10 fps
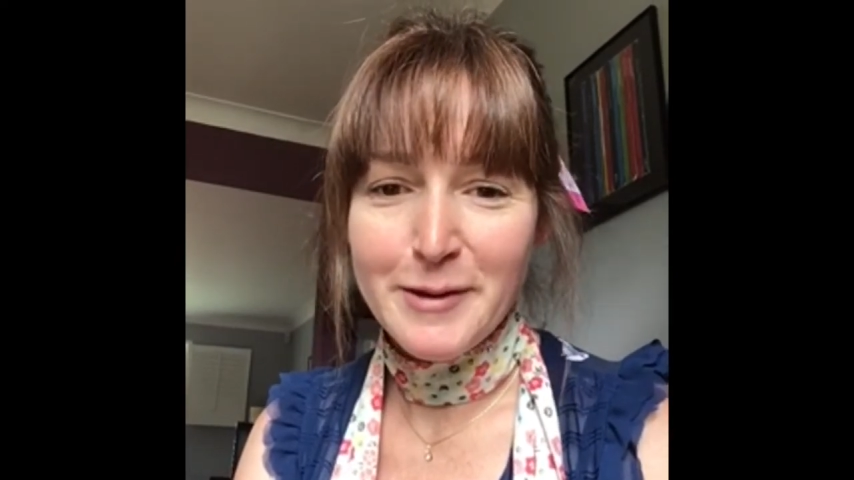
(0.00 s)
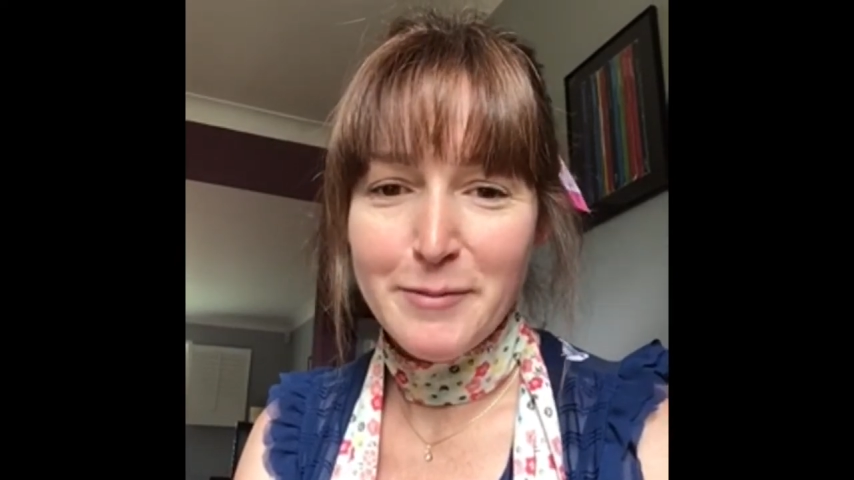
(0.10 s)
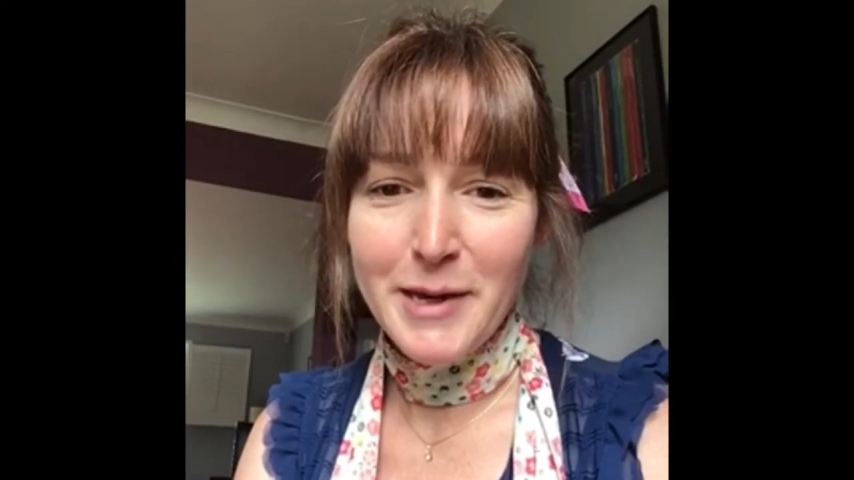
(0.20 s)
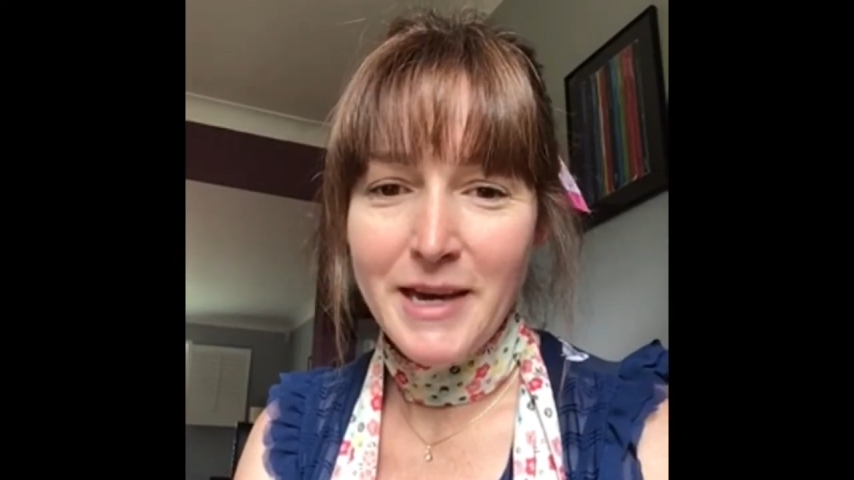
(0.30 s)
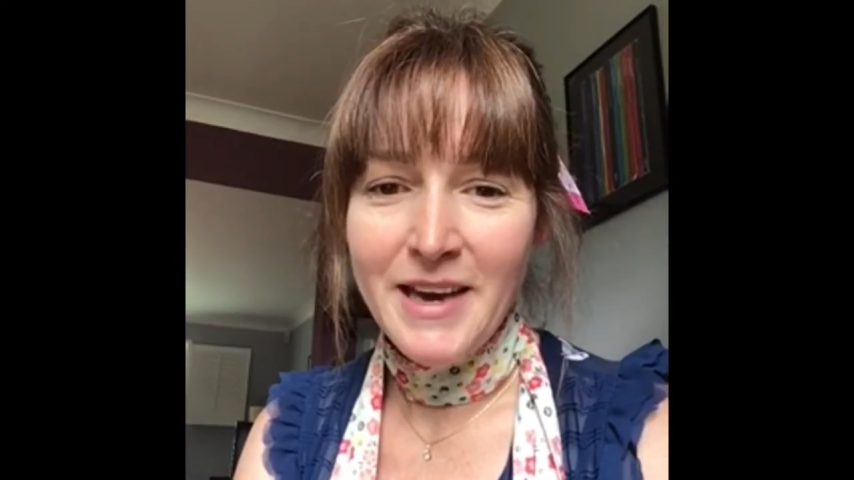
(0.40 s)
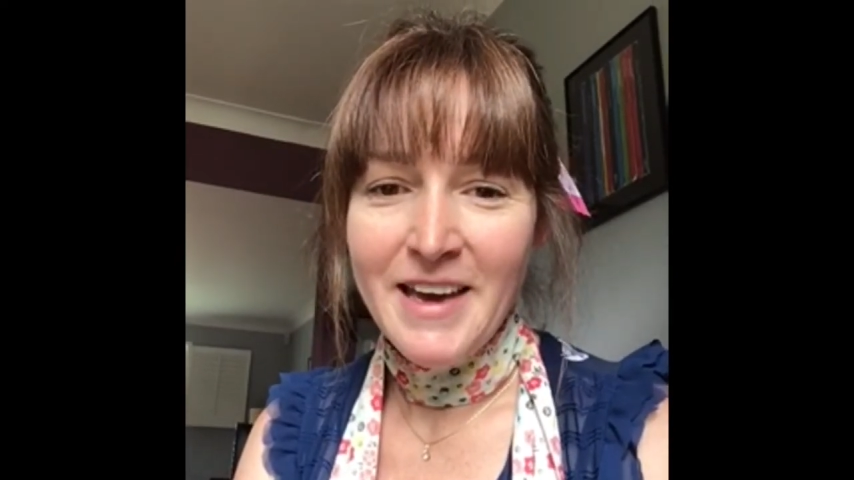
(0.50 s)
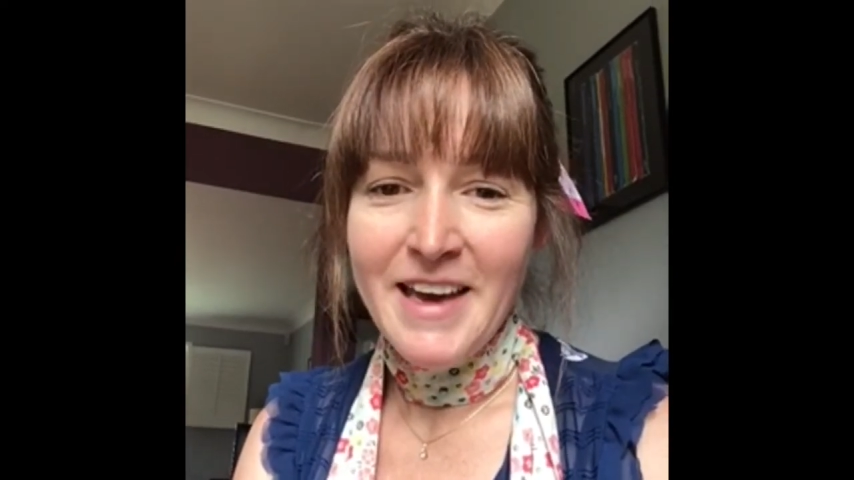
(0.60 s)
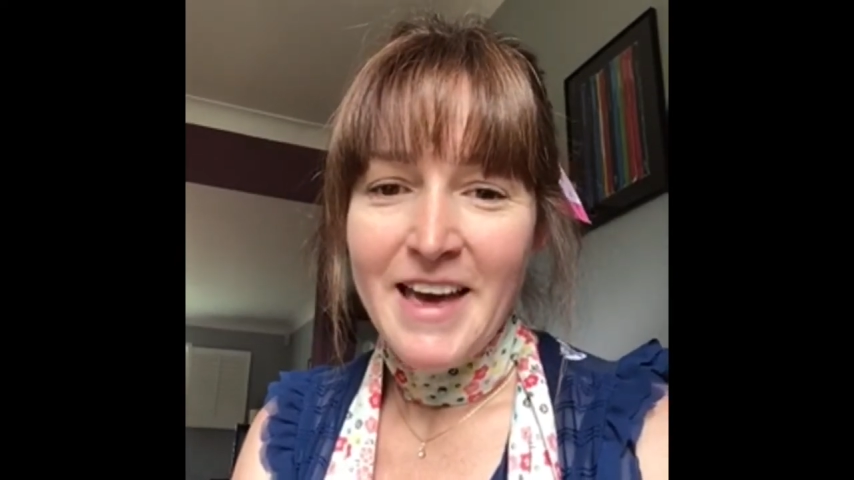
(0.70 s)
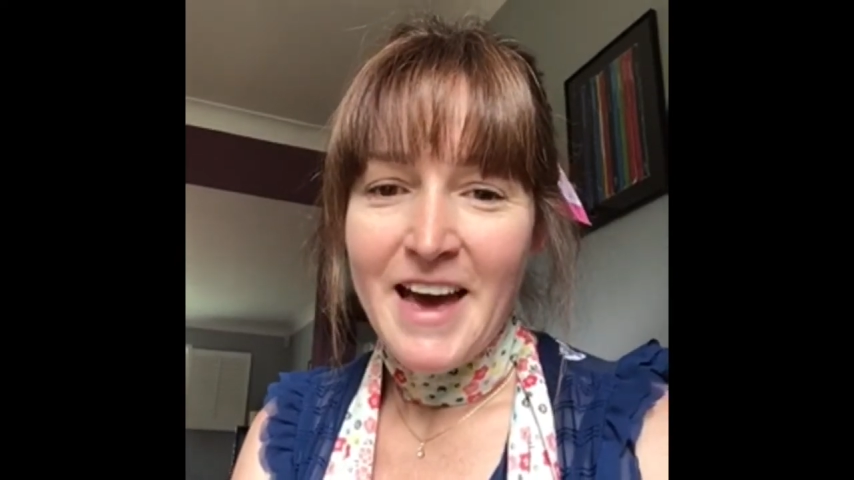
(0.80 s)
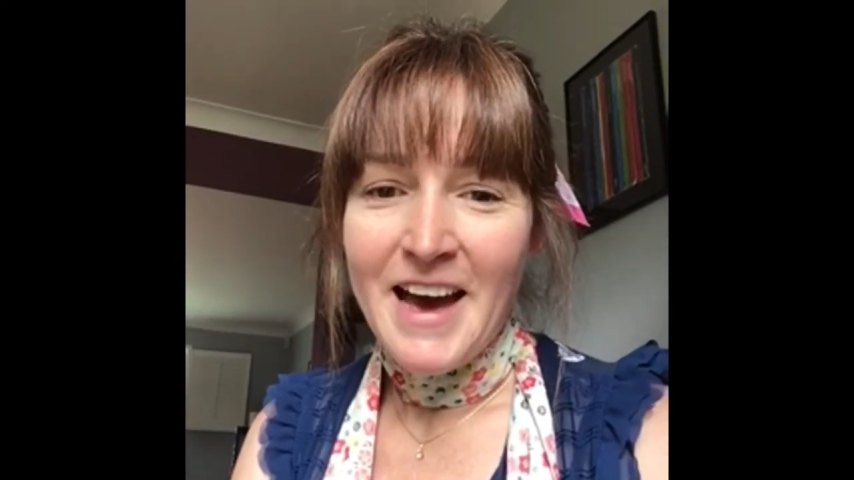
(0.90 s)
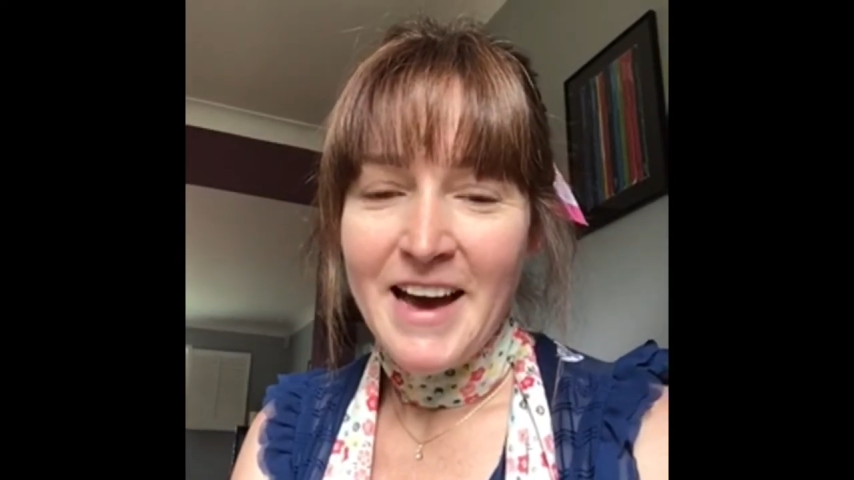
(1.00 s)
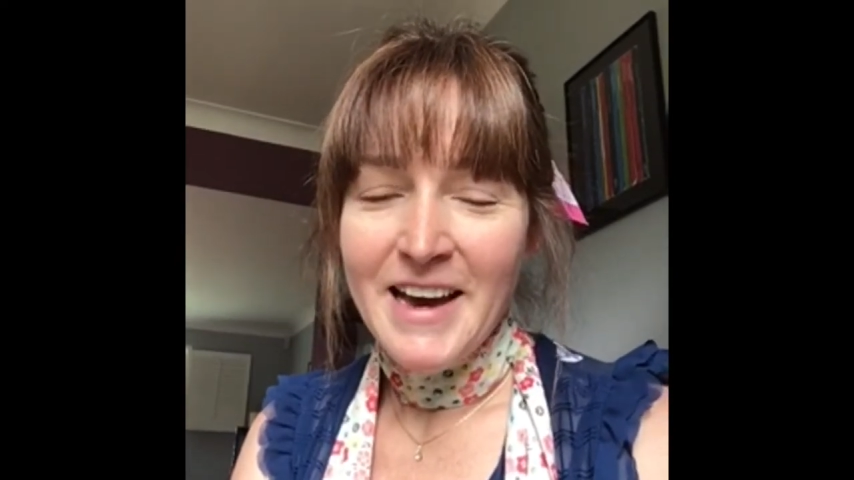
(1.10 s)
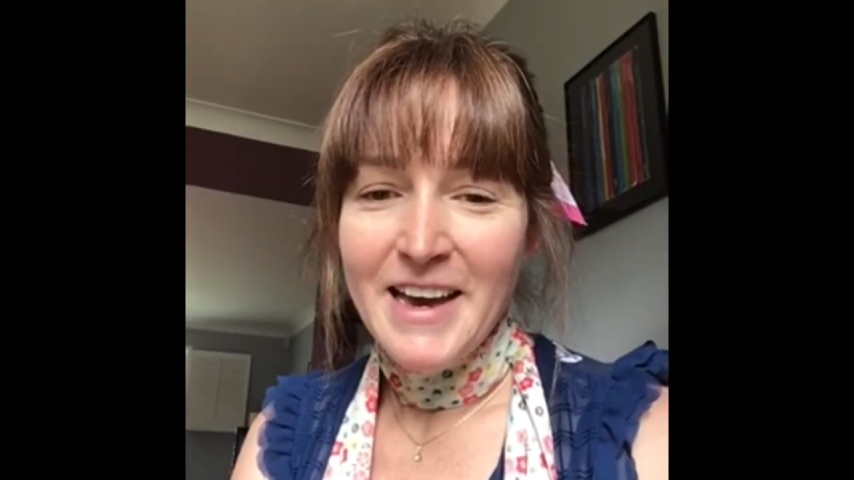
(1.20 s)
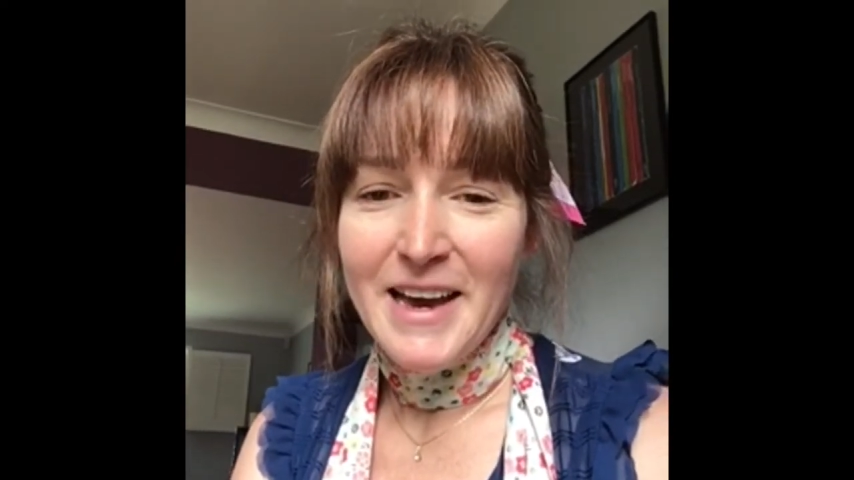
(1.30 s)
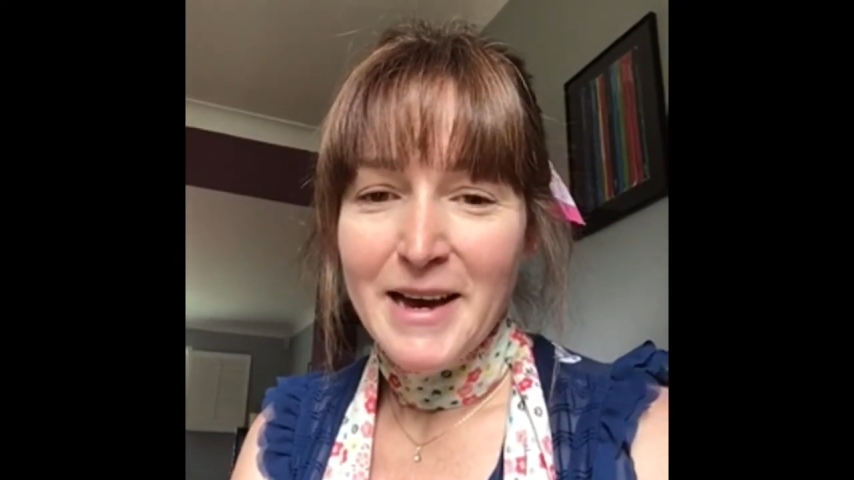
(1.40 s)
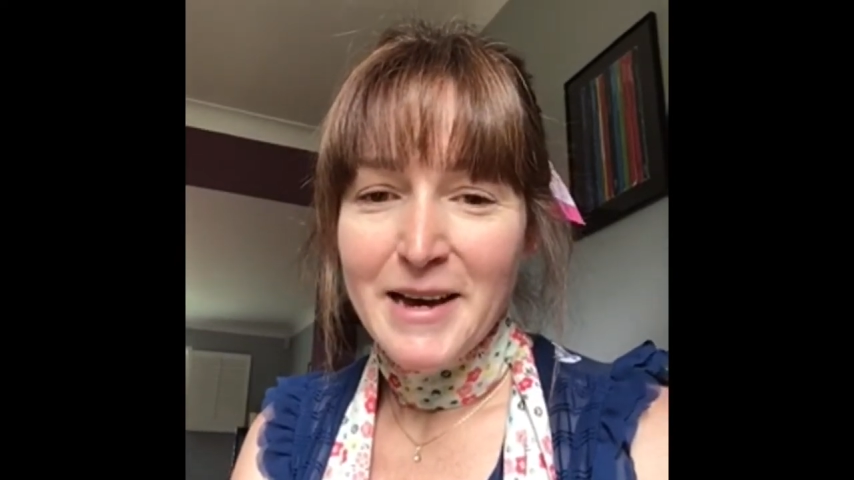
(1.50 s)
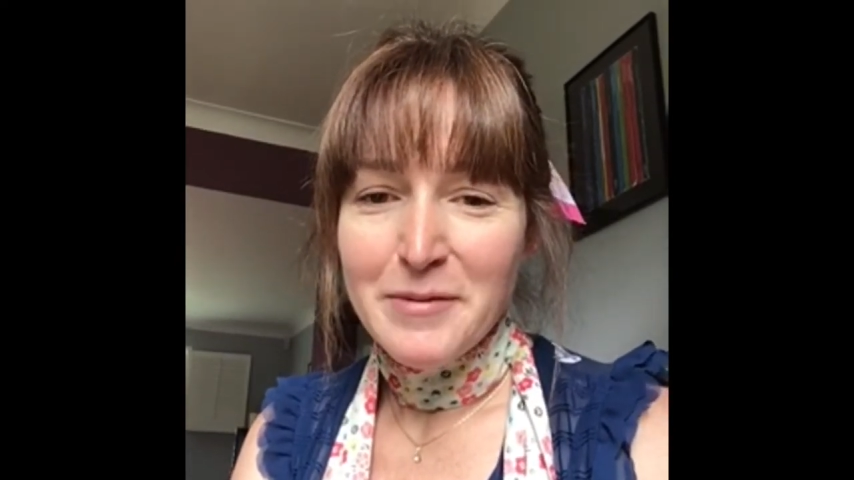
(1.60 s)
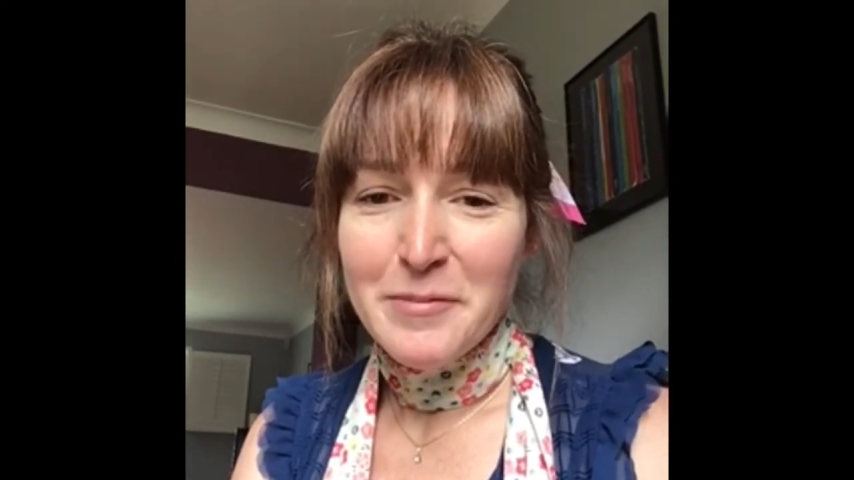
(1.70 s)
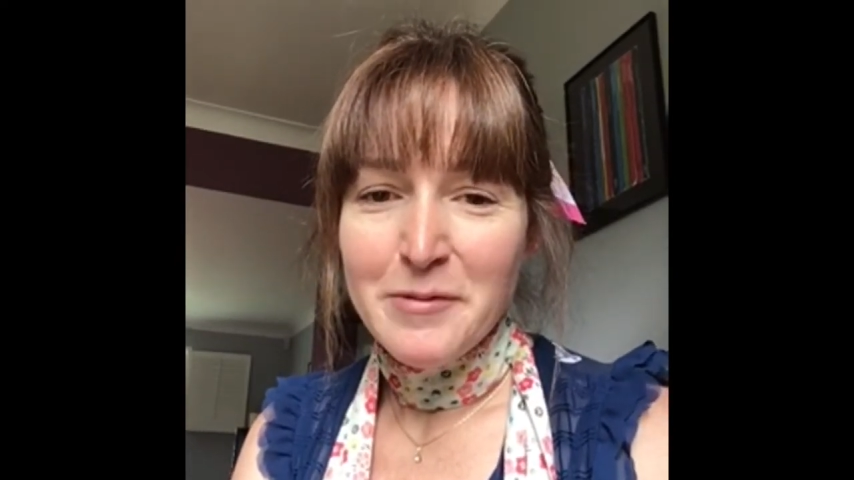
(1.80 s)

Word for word: me. I am